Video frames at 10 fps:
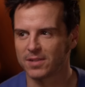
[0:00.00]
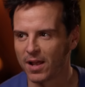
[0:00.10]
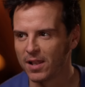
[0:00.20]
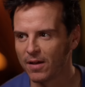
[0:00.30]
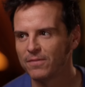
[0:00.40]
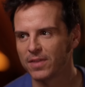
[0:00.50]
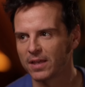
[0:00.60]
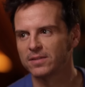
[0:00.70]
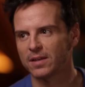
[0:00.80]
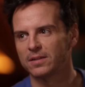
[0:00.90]
I love
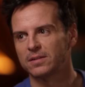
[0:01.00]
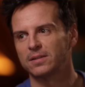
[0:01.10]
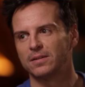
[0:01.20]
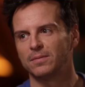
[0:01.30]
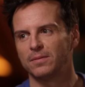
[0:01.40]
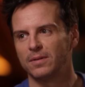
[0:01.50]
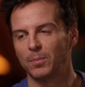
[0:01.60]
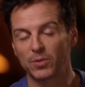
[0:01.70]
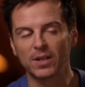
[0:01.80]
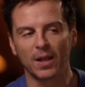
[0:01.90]
things that,
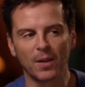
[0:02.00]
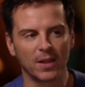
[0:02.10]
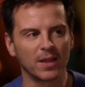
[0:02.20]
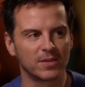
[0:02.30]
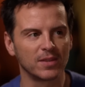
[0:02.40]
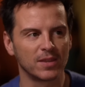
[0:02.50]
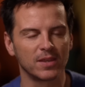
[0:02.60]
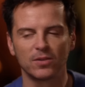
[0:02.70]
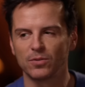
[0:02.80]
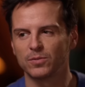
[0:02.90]
it's in the
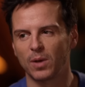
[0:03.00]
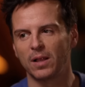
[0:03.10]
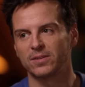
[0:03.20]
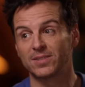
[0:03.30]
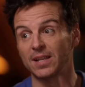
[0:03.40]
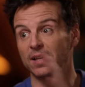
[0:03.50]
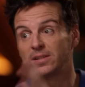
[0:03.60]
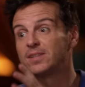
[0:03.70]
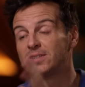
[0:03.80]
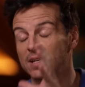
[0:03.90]
theater as well. Still,
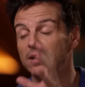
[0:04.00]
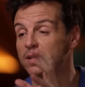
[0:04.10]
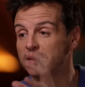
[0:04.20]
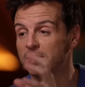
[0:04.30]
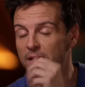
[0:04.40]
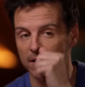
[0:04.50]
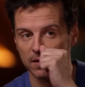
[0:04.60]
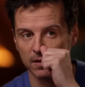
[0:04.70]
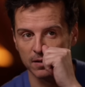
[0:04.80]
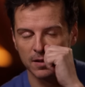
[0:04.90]
it's like stillness
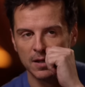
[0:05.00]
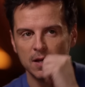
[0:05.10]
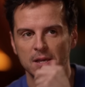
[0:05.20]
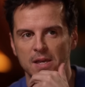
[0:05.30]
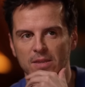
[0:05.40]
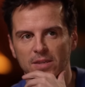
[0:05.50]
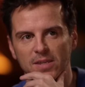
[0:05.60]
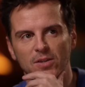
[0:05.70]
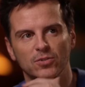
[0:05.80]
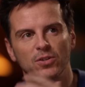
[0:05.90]
in the
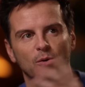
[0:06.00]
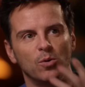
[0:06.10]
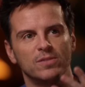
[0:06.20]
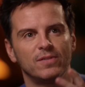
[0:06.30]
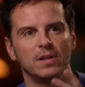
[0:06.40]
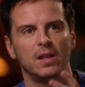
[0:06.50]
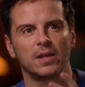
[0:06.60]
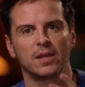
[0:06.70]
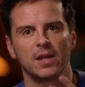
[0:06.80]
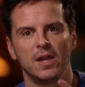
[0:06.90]
theater. You always feel
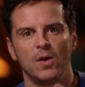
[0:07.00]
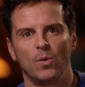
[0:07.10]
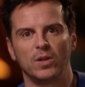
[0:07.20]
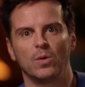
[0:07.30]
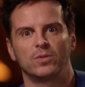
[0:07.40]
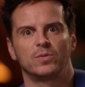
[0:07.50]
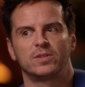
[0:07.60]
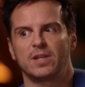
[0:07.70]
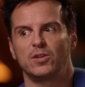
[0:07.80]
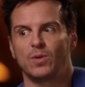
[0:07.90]
like when you go into a
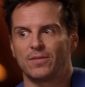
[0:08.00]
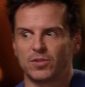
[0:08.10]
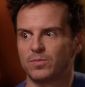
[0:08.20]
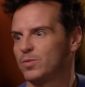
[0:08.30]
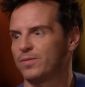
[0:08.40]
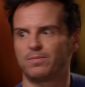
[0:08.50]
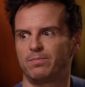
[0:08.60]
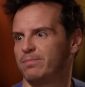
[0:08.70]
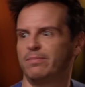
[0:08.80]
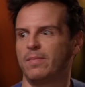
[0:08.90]
stage, you have to sort of
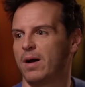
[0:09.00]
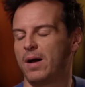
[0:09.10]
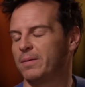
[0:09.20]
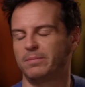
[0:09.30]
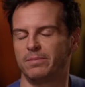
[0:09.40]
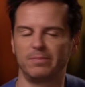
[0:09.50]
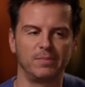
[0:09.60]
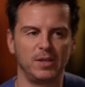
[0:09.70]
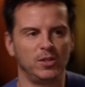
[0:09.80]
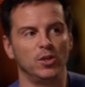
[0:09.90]

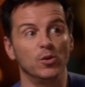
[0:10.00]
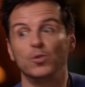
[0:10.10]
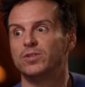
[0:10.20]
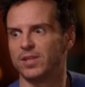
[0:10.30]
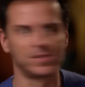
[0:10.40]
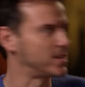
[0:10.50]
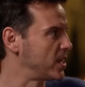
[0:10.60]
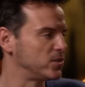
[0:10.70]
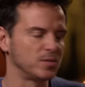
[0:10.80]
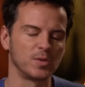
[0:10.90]
use the
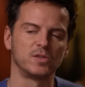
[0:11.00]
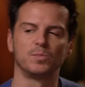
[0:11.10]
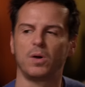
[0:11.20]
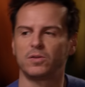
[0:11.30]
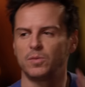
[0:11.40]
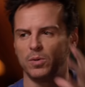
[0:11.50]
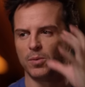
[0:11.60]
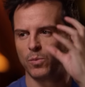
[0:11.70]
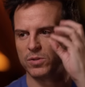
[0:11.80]
stage as much as possible. But